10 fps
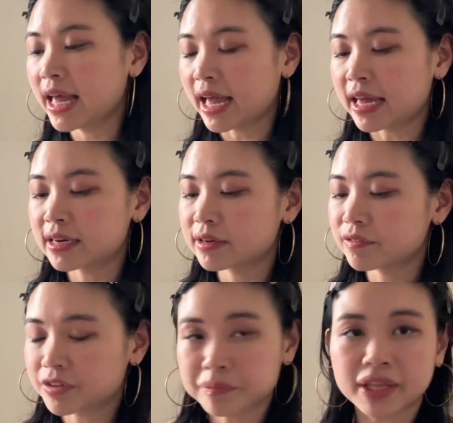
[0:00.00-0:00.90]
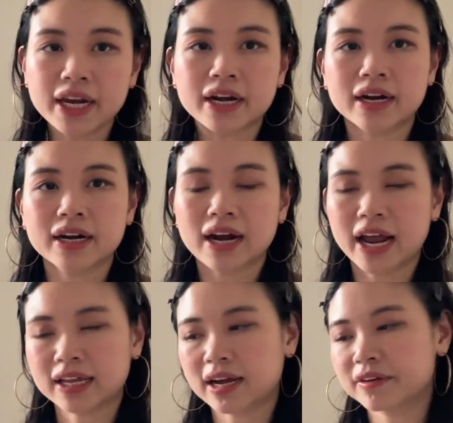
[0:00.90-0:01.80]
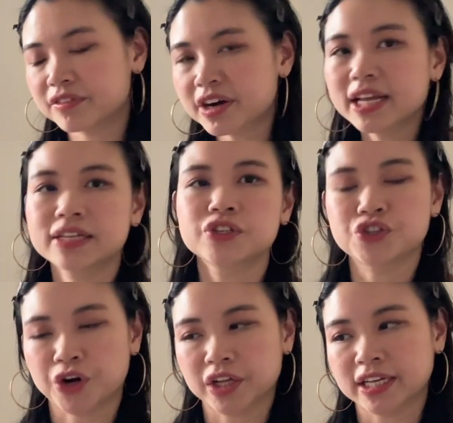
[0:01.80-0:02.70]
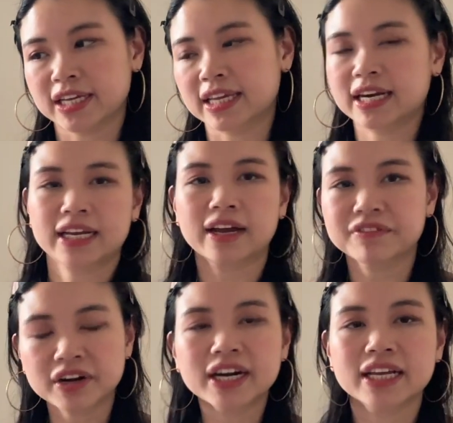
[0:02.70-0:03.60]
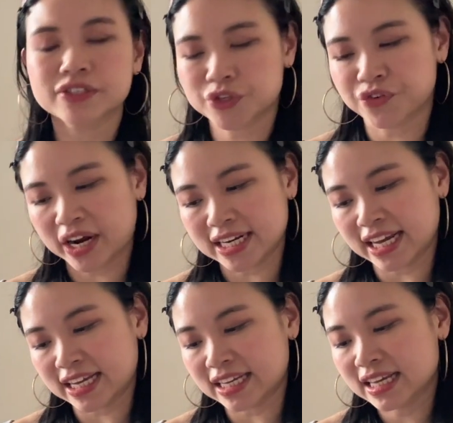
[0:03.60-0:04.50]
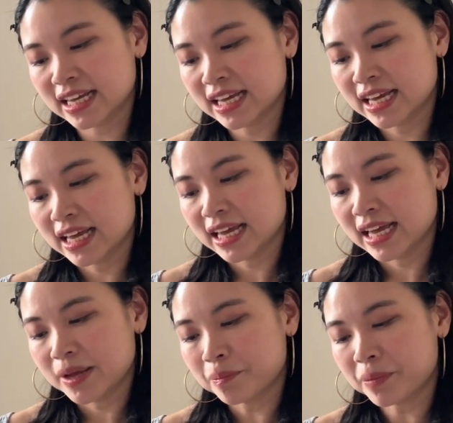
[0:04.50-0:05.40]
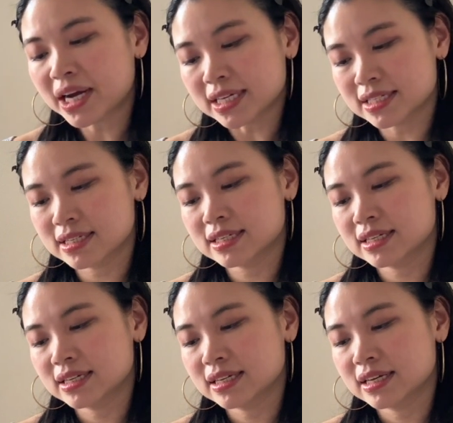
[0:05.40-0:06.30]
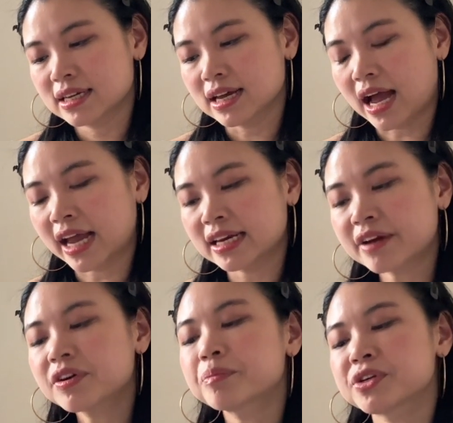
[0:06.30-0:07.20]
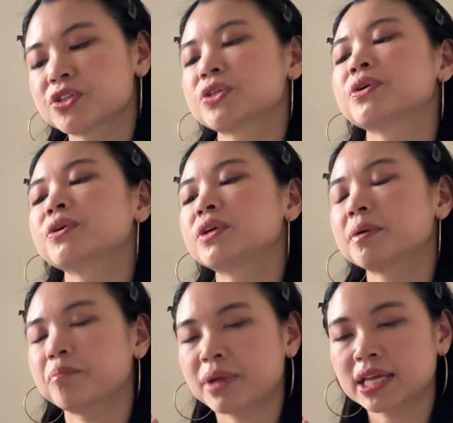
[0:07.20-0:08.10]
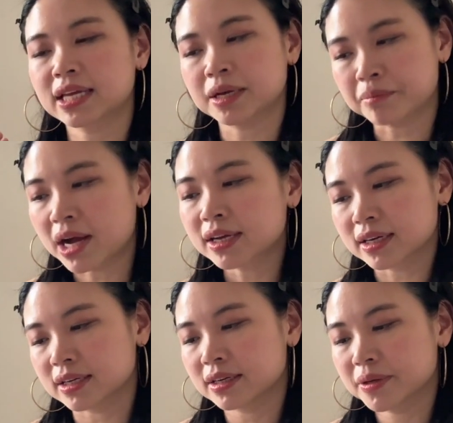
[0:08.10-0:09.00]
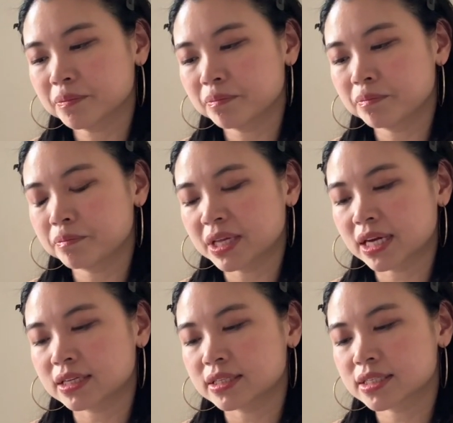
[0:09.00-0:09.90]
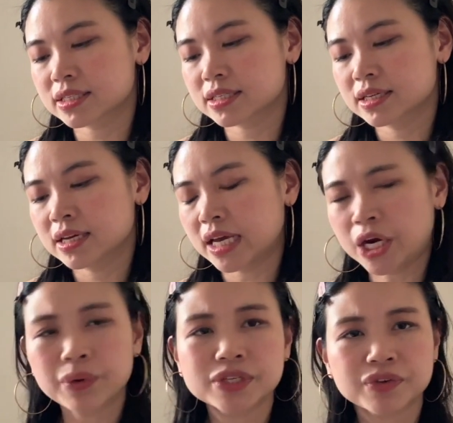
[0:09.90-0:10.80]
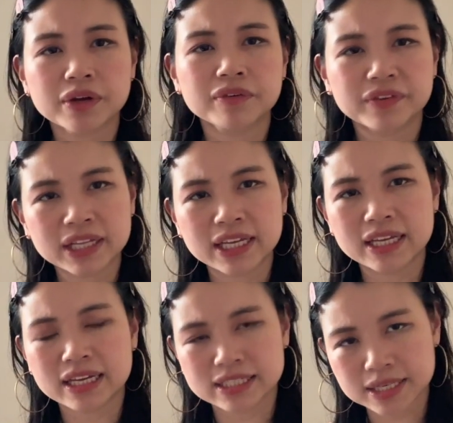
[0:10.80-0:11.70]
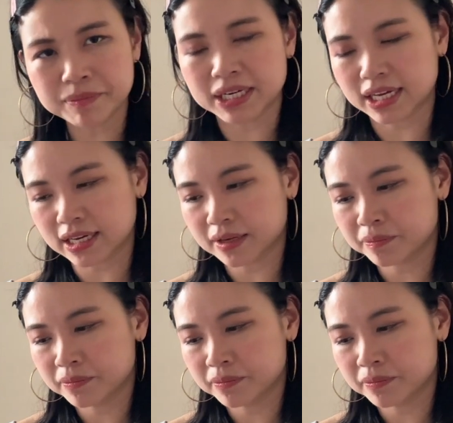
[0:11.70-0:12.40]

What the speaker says: And from there, I got very into drawing, and I got very into writing, but I never pursued making a manga because it always felt really intimidating.